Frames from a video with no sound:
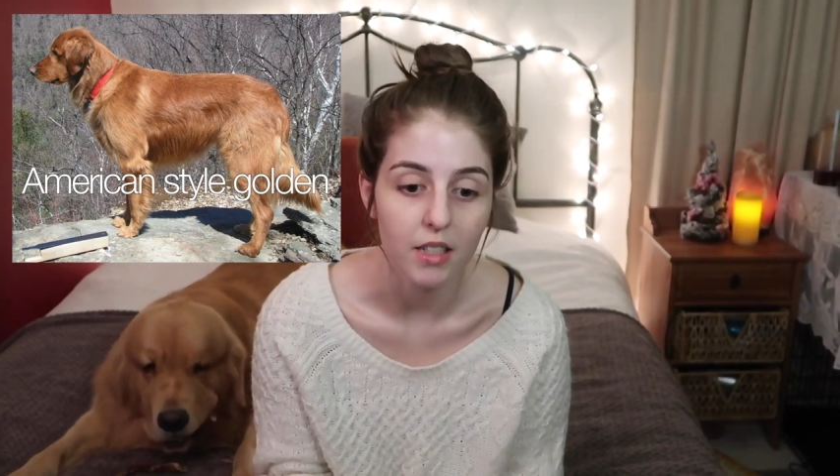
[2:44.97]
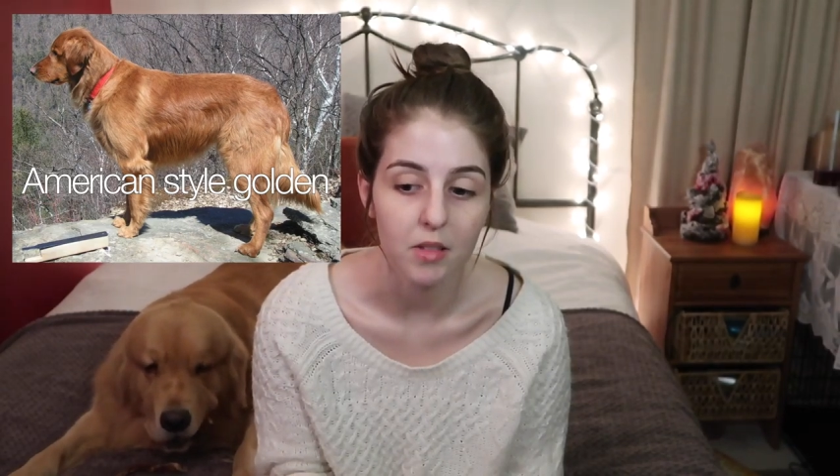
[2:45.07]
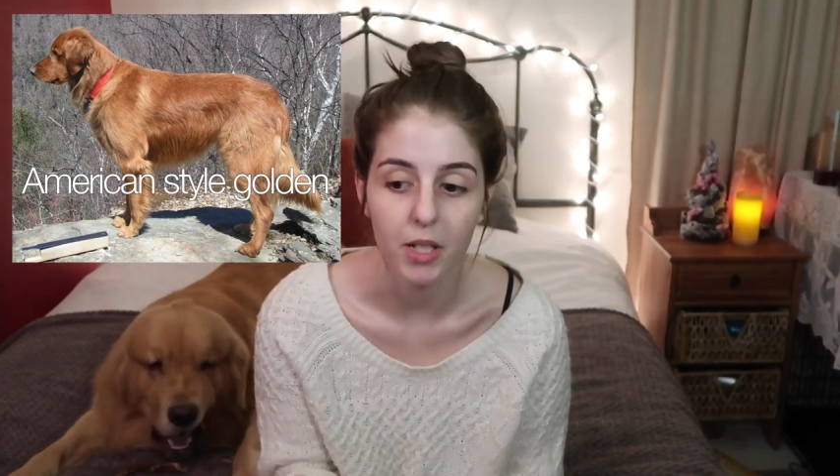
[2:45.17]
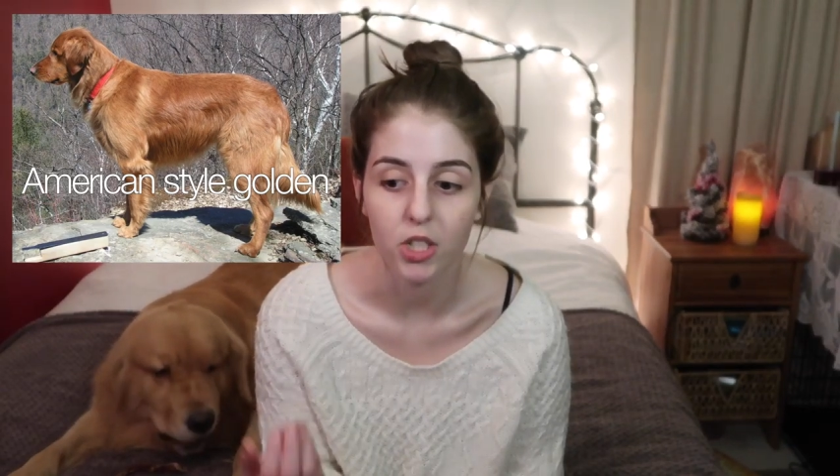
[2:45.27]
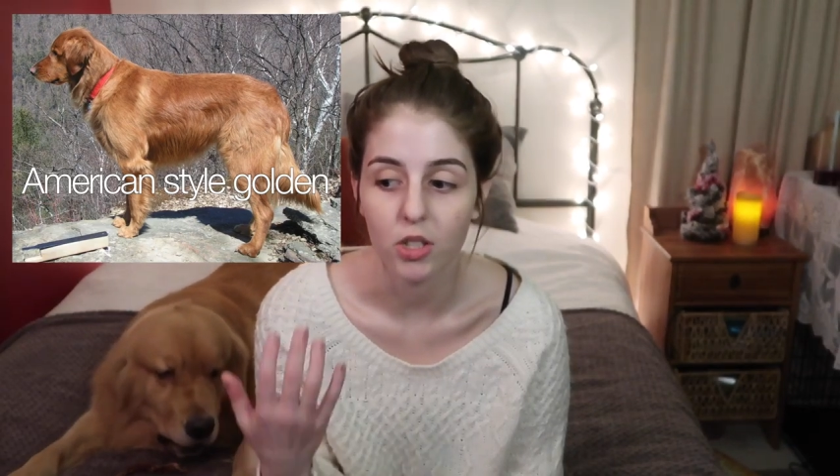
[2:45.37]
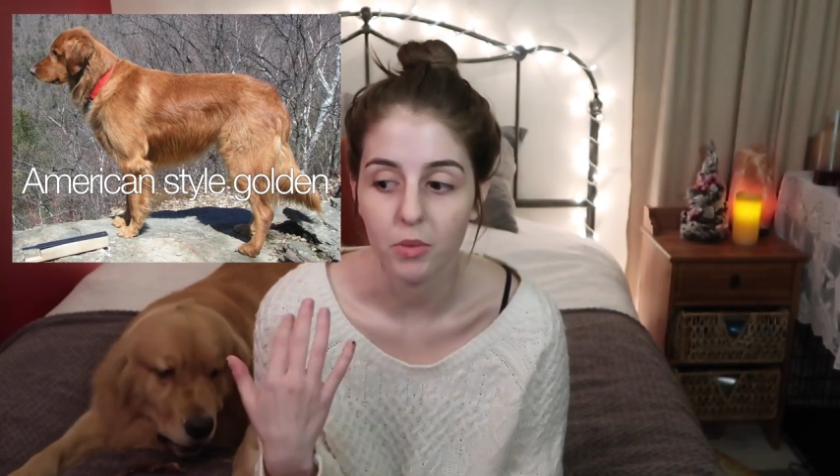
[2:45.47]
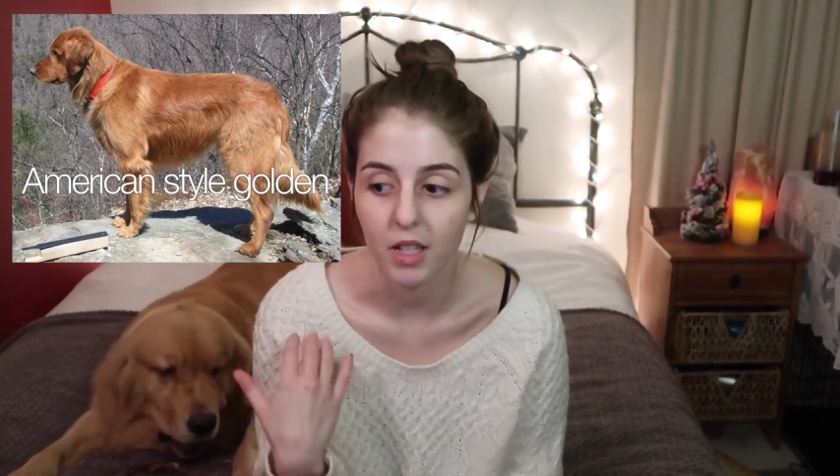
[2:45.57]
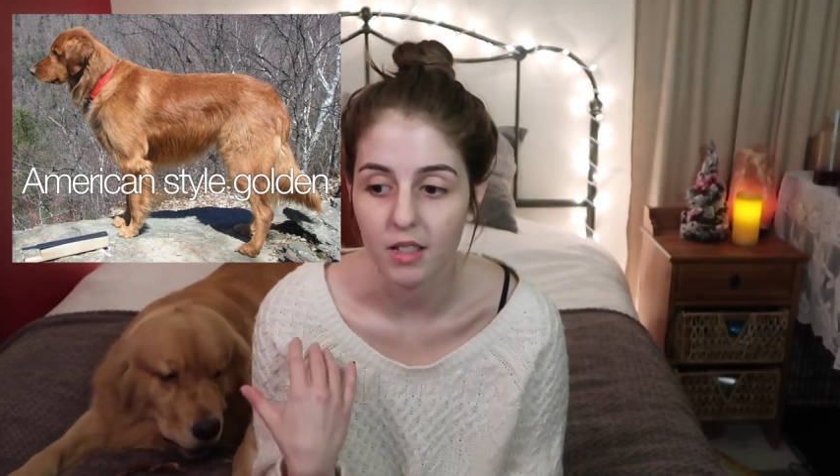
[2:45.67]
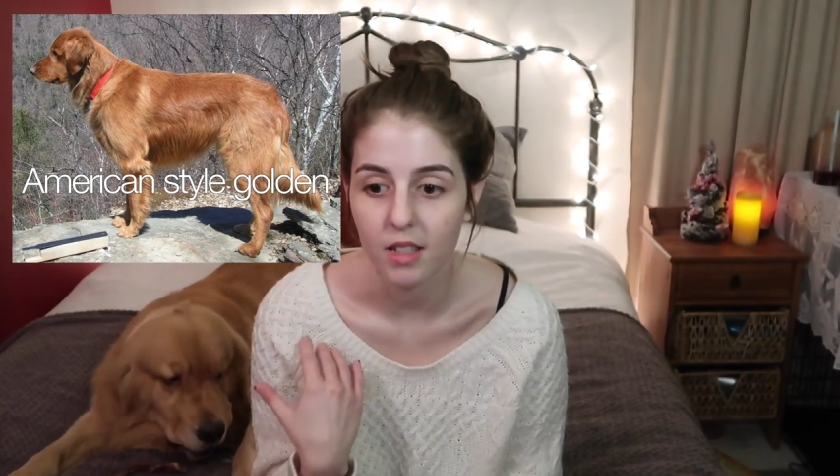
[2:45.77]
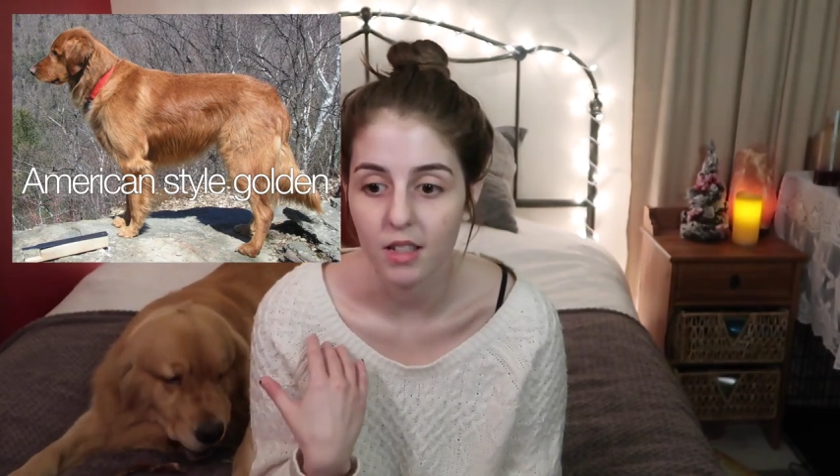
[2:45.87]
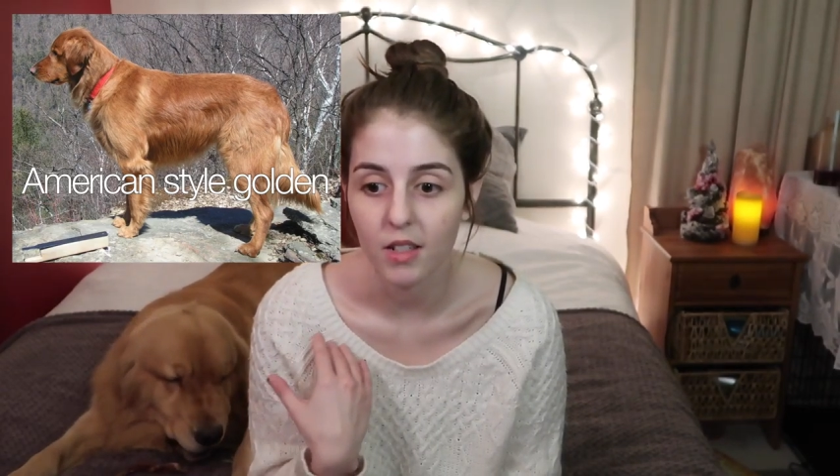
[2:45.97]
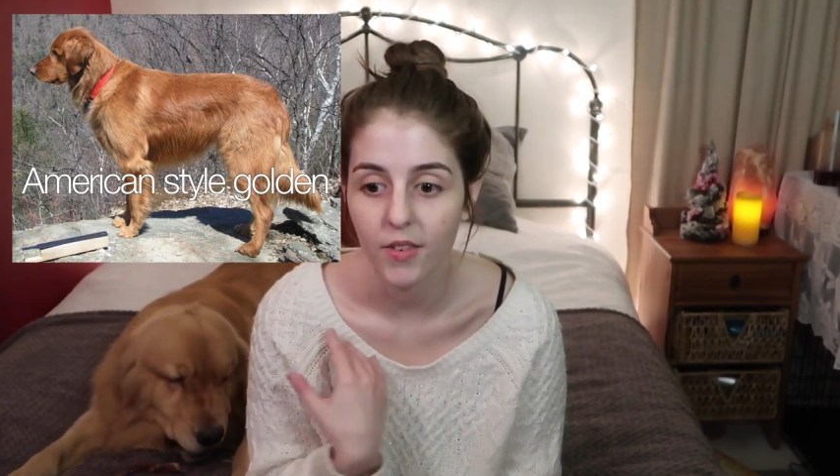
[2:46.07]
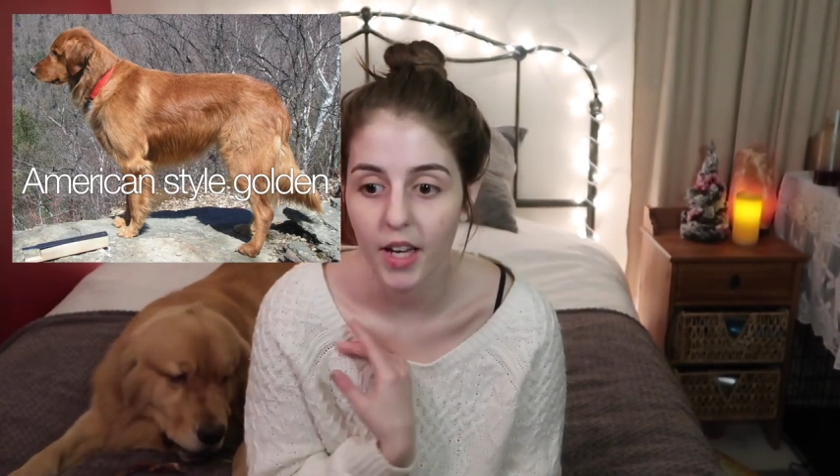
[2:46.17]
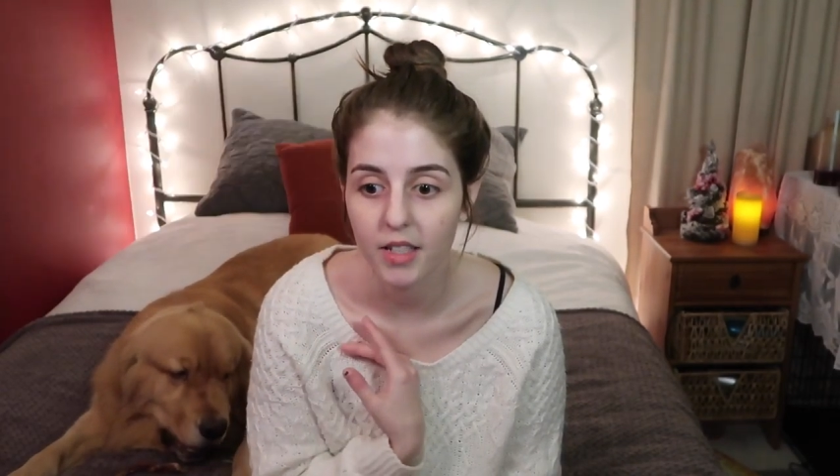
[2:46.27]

especially when they see Levi,